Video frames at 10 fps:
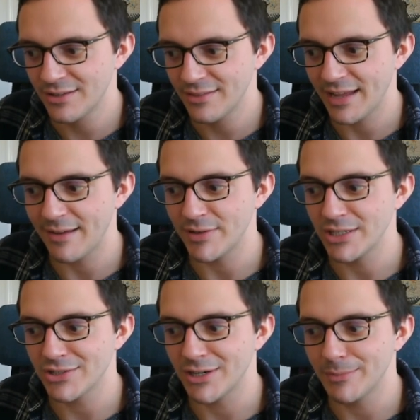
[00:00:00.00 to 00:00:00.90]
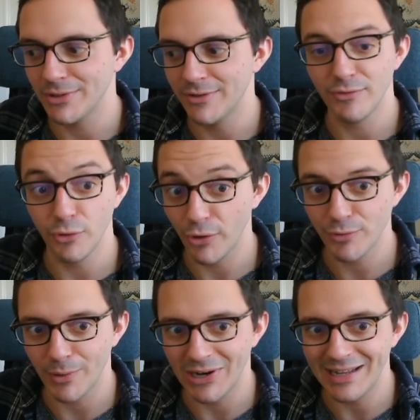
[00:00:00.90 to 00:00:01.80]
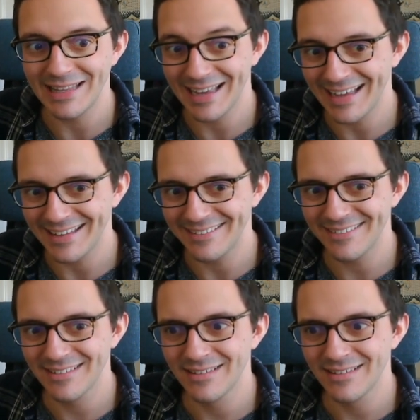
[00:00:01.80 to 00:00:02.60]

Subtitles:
they have an example of not y and,